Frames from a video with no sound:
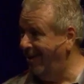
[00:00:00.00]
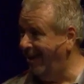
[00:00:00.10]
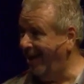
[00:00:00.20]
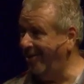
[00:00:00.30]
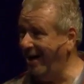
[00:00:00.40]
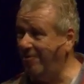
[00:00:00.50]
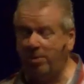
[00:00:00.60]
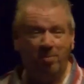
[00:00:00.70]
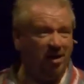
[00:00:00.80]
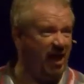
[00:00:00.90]
I don't even have to
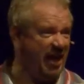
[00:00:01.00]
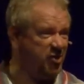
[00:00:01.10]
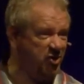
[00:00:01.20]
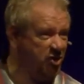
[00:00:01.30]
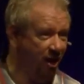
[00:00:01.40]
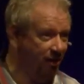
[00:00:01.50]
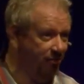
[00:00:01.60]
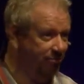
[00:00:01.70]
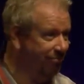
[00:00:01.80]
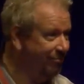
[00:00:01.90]
put my glasses on.
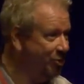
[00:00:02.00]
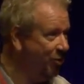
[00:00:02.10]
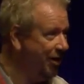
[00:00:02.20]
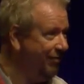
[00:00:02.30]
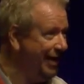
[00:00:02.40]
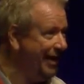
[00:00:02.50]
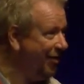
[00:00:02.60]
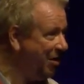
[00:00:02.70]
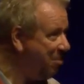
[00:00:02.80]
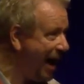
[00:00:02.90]
Don't even need
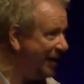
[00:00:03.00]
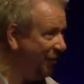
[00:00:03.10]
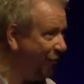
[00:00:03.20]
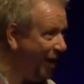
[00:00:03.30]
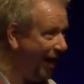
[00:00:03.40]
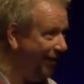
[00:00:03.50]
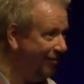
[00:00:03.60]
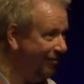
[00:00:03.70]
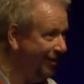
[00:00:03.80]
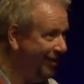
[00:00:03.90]
anything magnified.
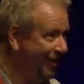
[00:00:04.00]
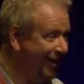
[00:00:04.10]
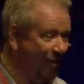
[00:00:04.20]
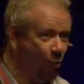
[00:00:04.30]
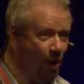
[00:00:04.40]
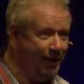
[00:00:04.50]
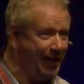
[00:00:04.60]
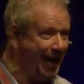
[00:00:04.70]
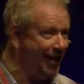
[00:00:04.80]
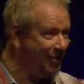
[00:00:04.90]
One
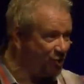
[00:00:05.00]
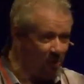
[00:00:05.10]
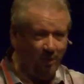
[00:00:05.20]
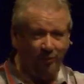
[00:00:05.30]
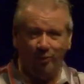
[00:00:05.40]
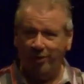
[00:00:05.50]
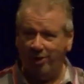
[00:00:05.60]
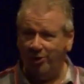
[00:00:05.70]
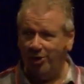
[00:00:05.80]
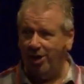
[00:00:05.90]
day, some of you that
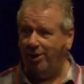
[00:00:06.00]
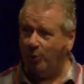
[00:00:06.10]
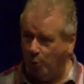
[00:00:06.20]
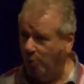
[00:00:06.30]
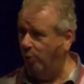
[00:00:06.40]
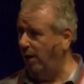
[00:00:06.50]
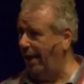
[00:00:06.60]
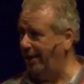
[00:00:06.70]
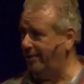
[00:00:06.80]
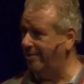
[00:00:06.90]
are young will
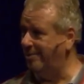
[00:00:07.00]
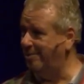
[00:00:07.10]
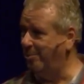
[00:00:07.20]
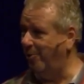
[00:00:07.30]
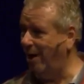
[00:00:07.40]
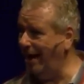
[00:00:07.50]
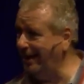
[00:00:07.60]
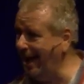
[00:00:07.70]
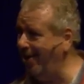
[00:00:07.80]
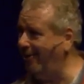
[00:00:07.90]
relate. But right
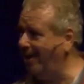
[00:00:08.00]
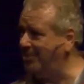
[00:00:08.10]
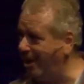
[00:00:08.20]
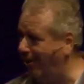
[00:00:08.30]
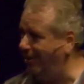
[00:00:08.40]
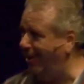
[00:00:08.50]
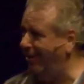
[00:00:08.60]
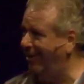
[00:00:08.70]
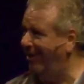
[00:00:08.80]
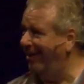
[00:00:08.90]
now, I'm telling you,
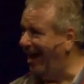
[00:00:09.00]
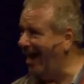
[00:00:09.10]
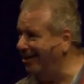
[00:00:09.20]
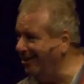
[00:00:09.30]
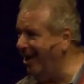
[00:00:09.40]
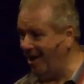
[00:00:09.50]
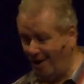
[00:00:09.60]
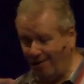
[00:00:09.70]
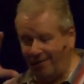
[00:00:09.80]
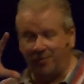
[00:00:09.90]
I
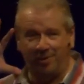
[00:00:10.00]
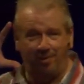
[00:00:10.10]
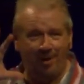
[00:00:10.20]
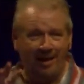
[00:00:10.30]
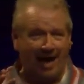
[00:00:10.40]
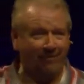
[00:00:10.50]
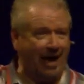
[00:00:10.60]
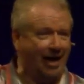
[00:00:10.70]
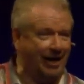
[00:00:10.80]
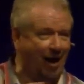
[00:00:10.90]
love the,
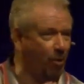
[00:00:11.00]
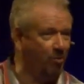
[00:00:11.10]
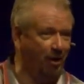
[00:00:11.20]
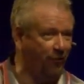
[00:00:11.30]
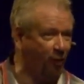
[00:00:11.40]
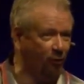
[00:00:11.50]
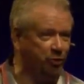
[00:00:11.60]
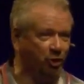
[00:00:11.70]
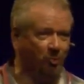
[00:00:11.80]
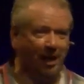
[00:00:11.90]
I got one on my phone
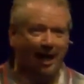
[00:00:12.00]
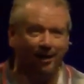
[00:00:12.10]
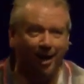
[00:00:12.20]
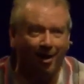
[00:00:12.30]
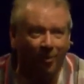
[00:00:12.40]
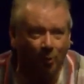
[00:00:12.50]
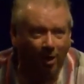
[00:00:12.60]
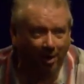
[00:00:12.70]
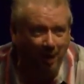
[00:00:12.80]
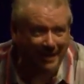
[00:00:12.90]
too, but I love the
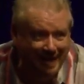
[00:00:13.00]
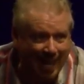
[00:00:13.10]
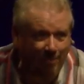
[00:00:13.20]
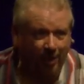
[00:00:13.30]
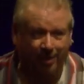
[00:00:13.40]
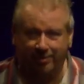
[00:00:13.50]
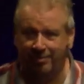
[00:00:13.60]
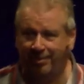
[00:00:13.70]
one on my tablet.